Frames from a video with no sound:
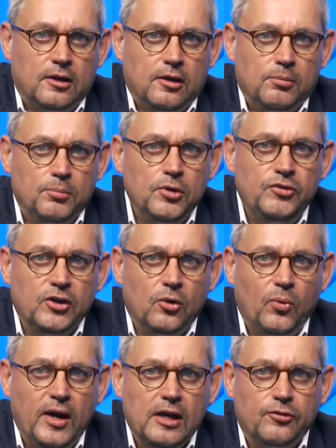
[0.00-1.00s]
Moving
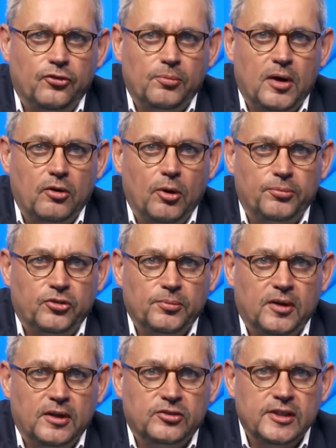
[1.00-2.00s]
away from our
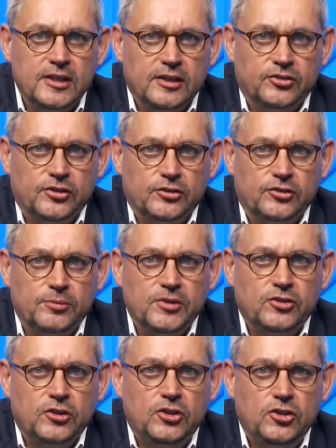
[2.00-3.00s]
optimized linear system is a
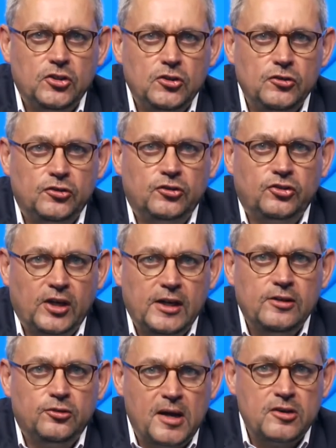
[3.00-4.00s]
huge
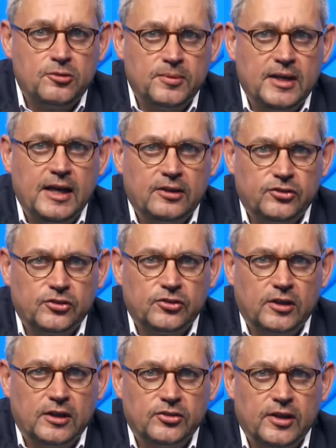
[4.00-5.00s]
change management
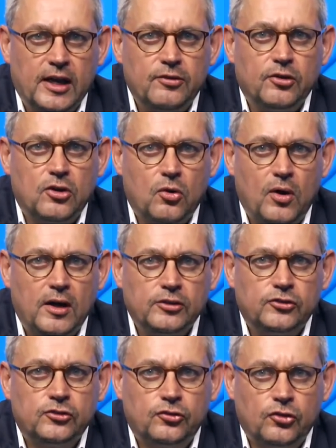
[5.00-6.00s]
exercise and requires
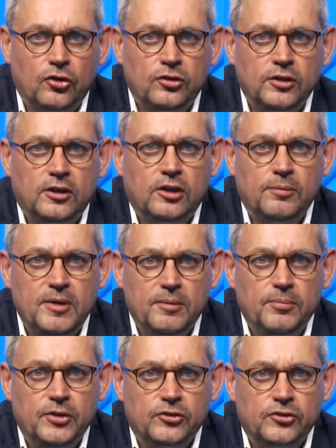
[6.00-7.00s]
strong
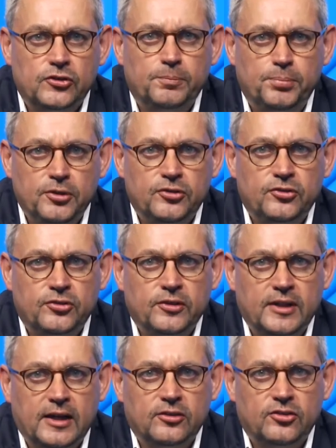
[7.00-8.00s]
commitments to push
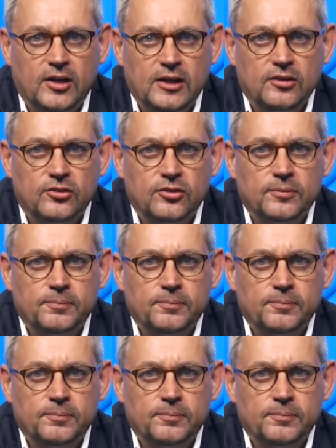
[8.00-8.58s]
that change.